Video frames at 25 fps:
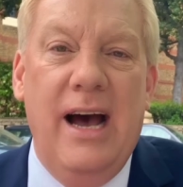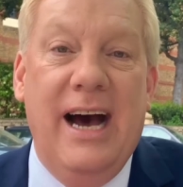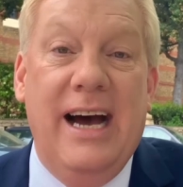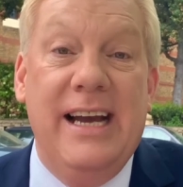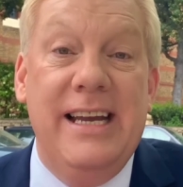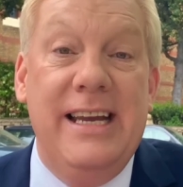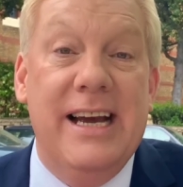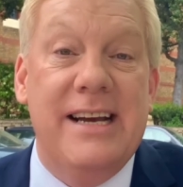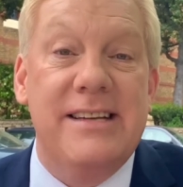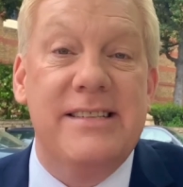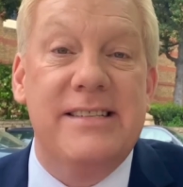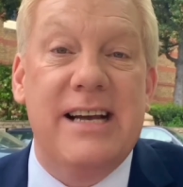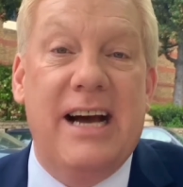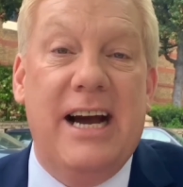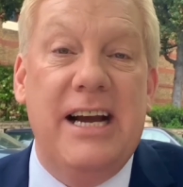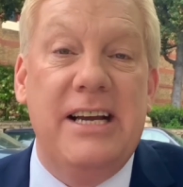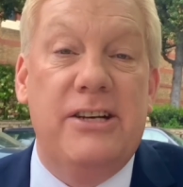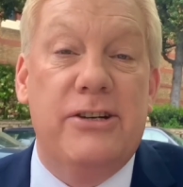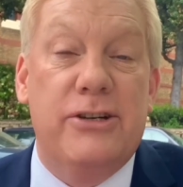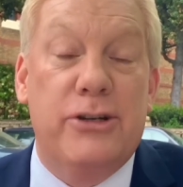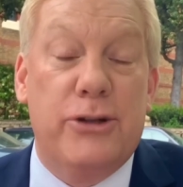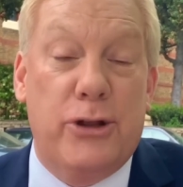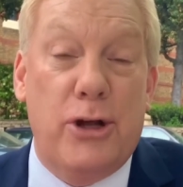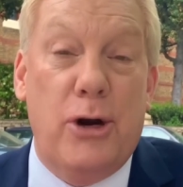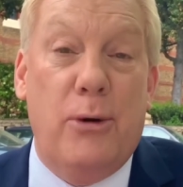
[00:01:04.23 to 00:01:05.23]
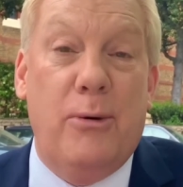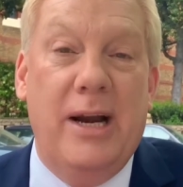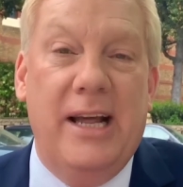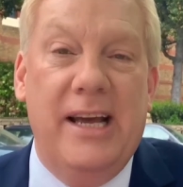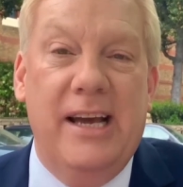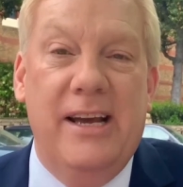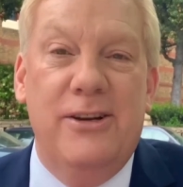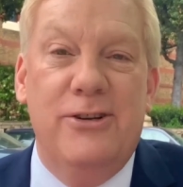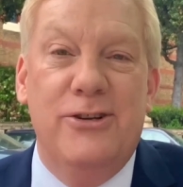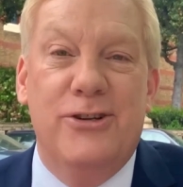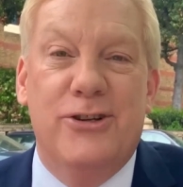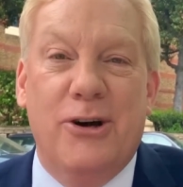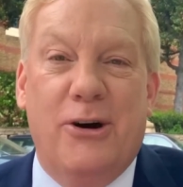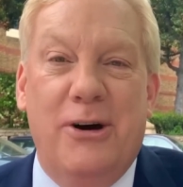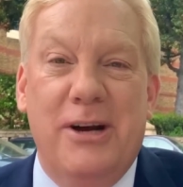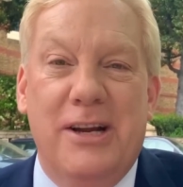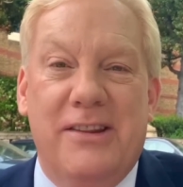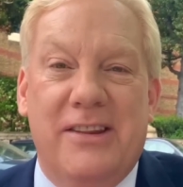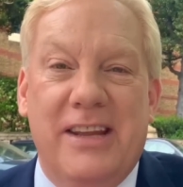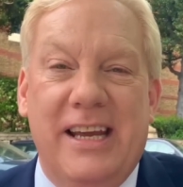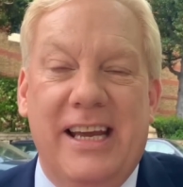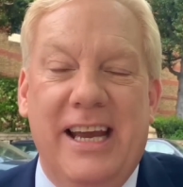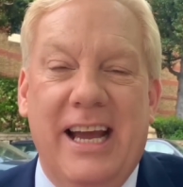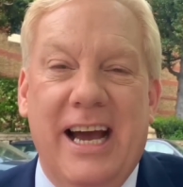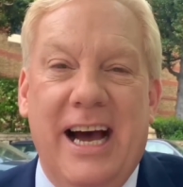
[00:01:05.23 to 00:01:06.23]
Yes, I thoroughly
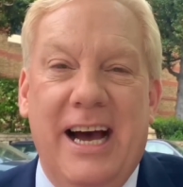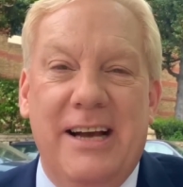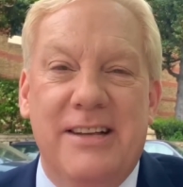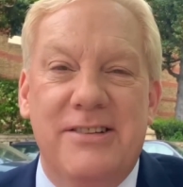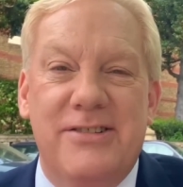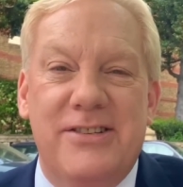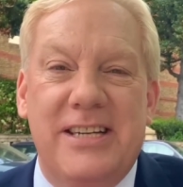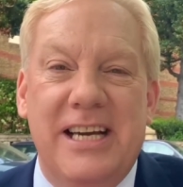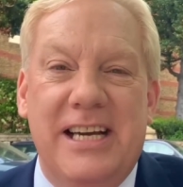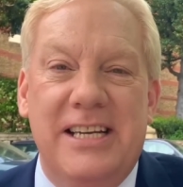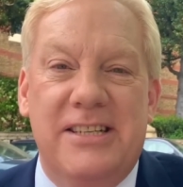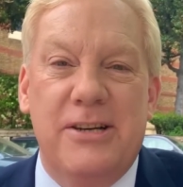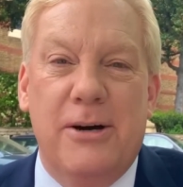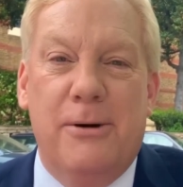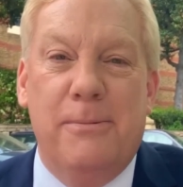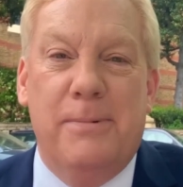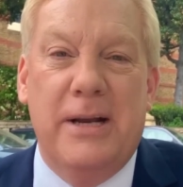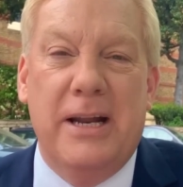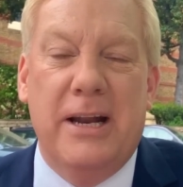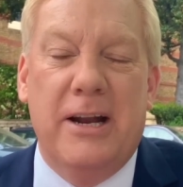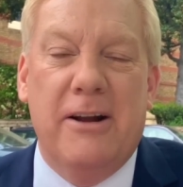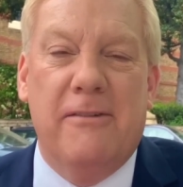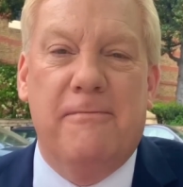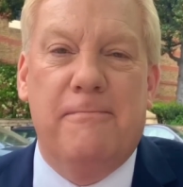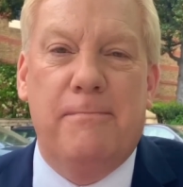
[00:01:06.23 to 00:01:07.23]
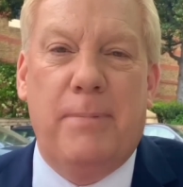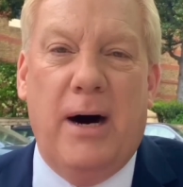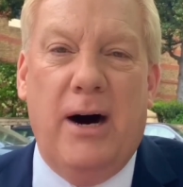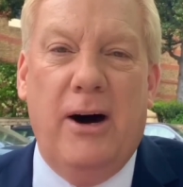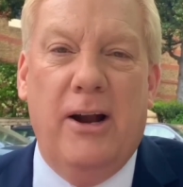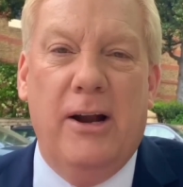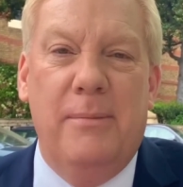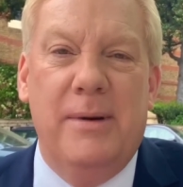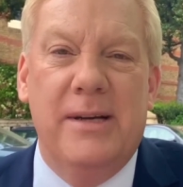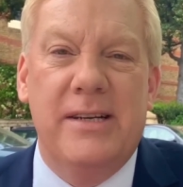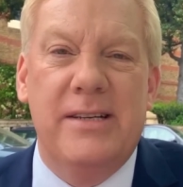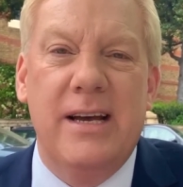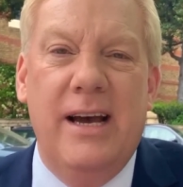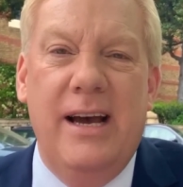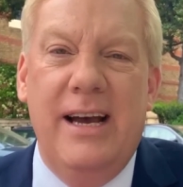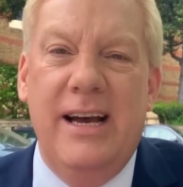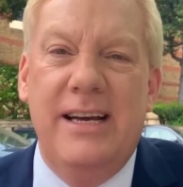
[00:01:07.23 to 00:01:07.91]
enjoyed the state opening of Parliament.